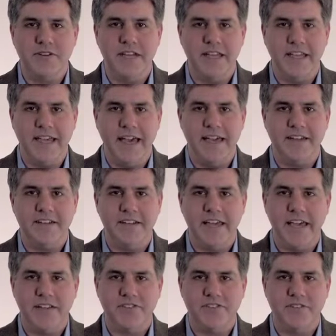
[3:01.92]
and guide
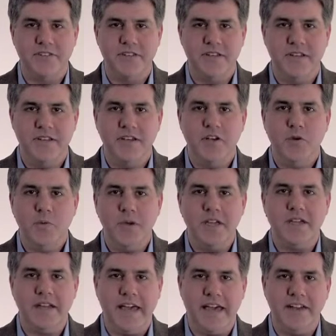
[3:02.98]
attached, we
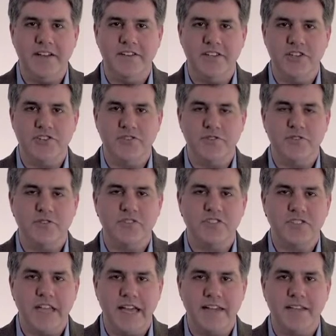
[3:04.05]
can add additional
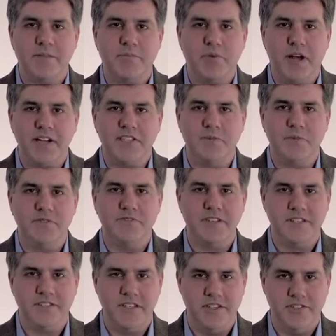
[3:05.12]
static proximal
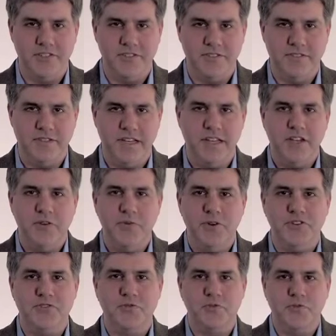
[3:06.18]
fixation,
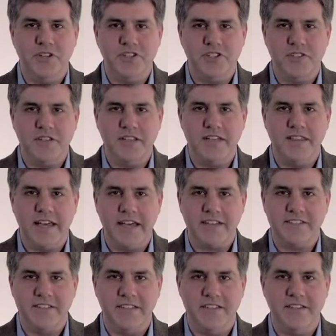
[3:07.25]
which rigidly
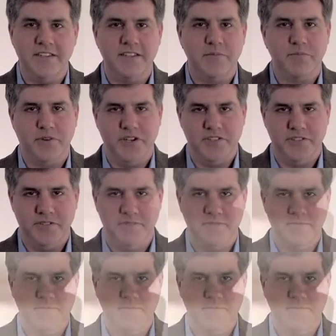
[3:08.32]
locks in the compression.